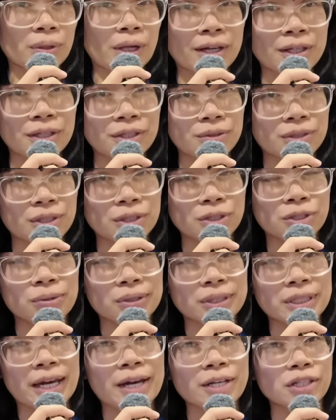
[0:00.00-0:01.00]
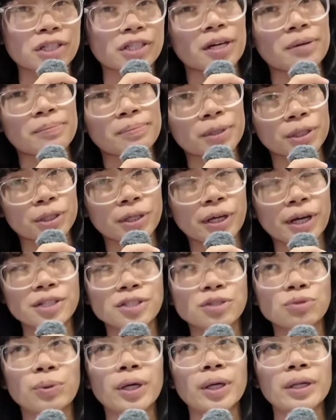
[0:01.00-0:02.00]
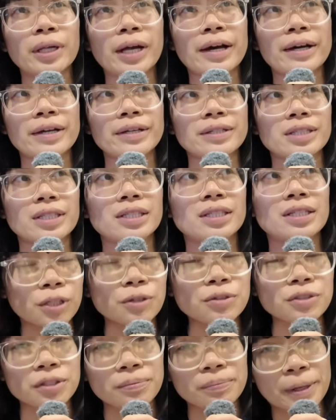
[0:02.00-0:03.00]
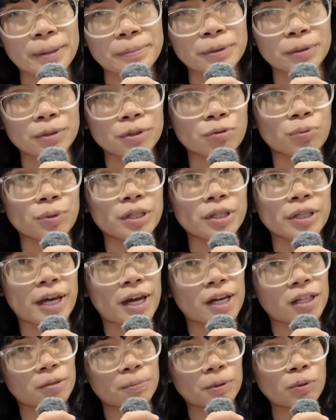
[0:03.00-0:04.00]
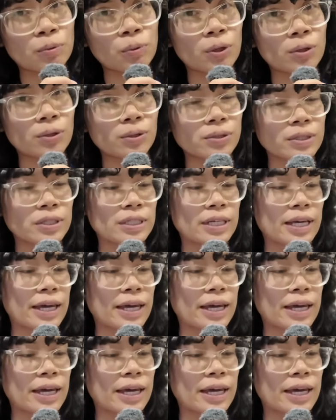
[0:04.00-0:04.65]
I use it to attach that mirror as well as close up my booth with canopy walls,